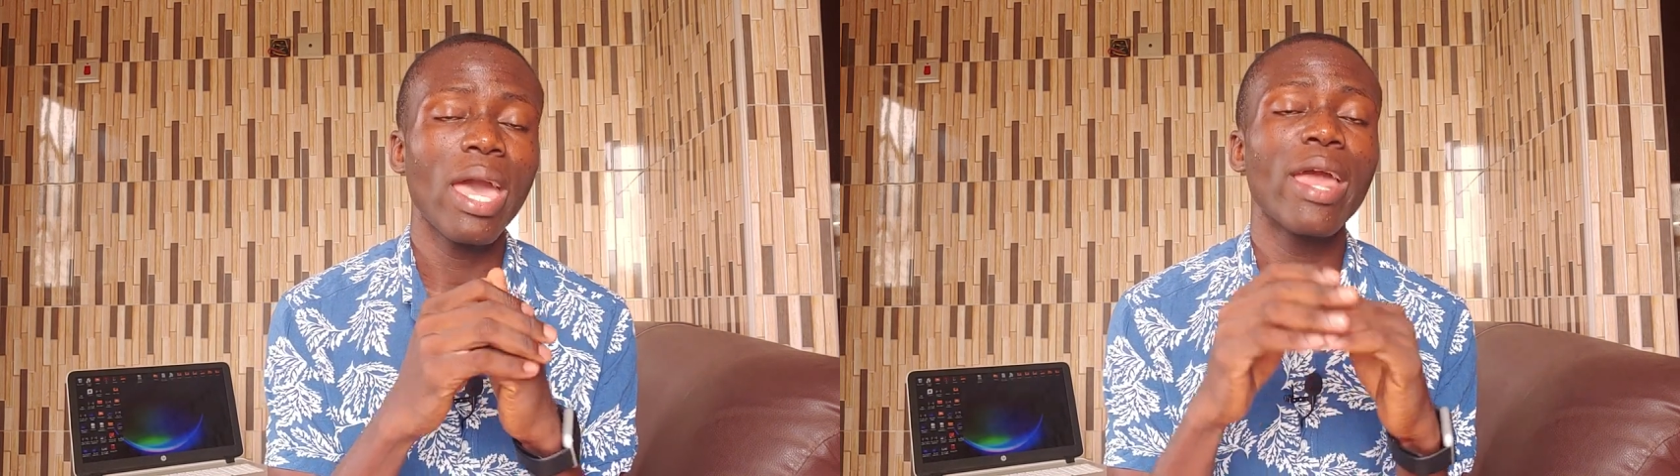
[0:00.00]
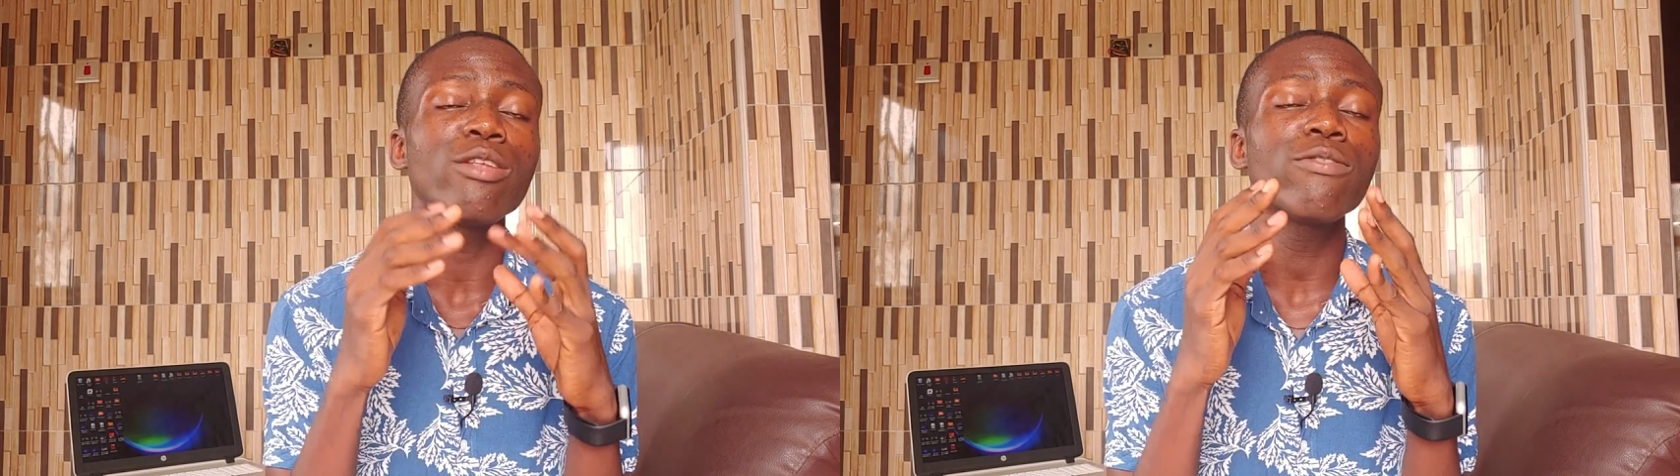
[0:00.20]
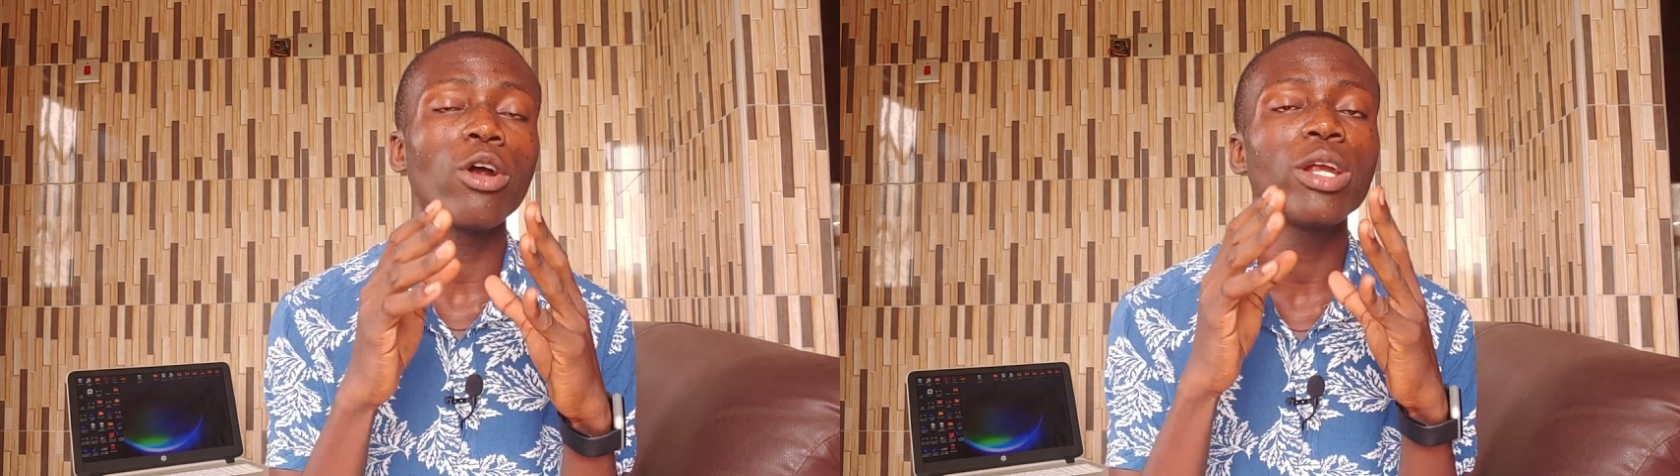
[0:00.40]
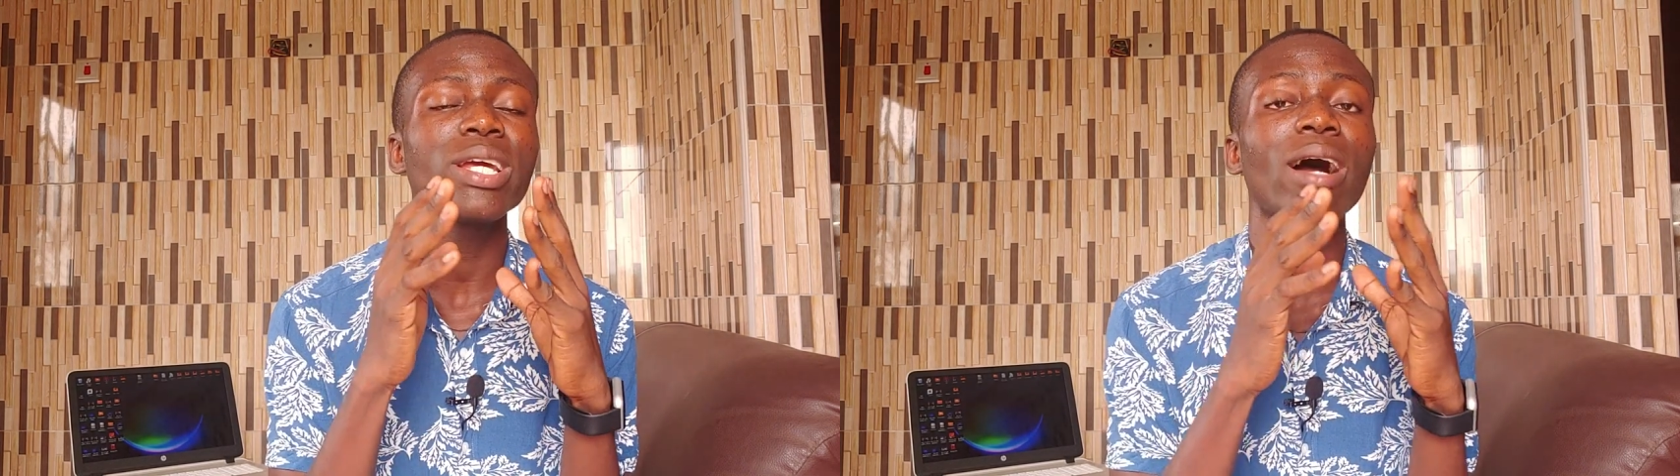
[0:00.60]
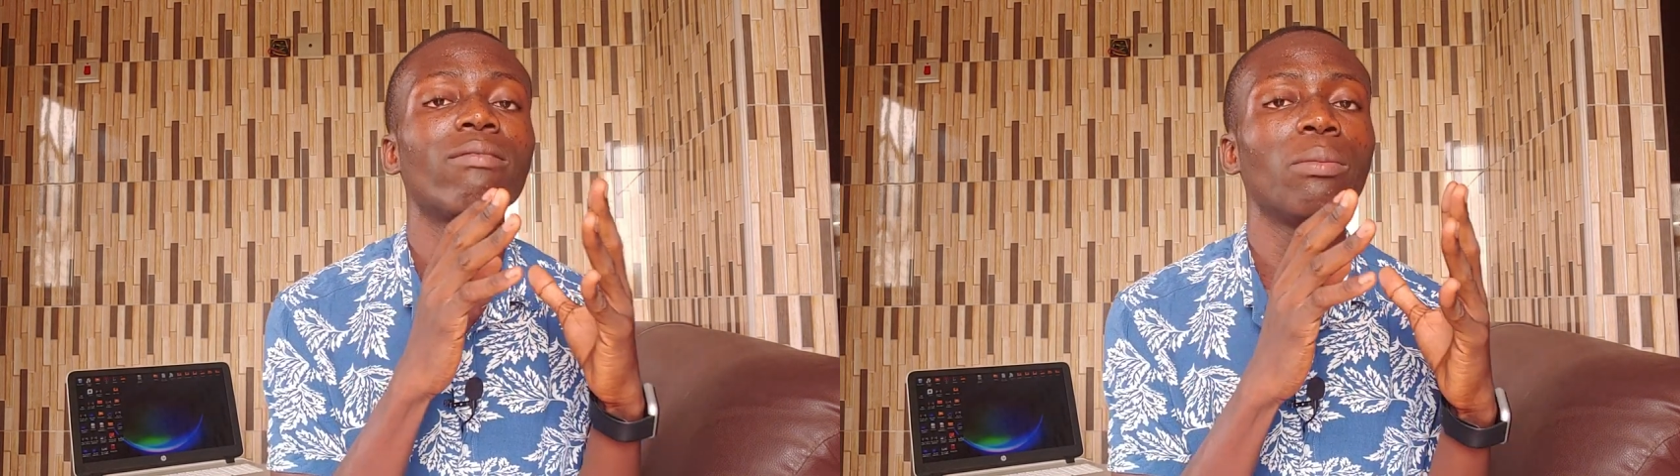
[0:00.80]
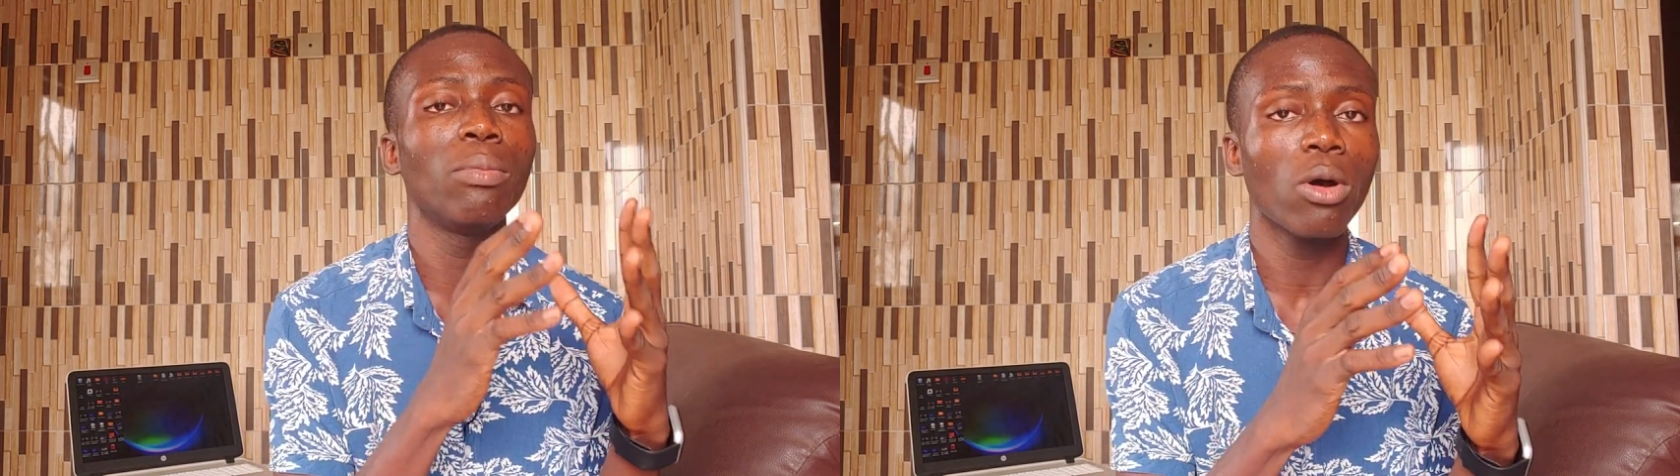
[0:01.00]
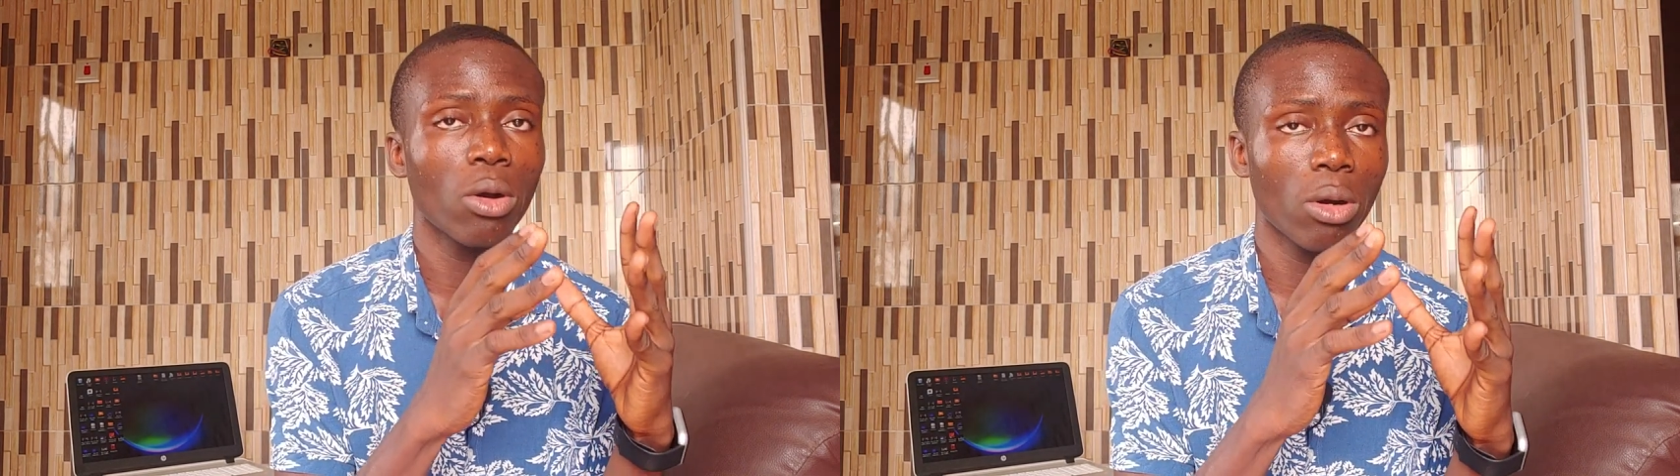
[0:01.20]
And if you already have a blog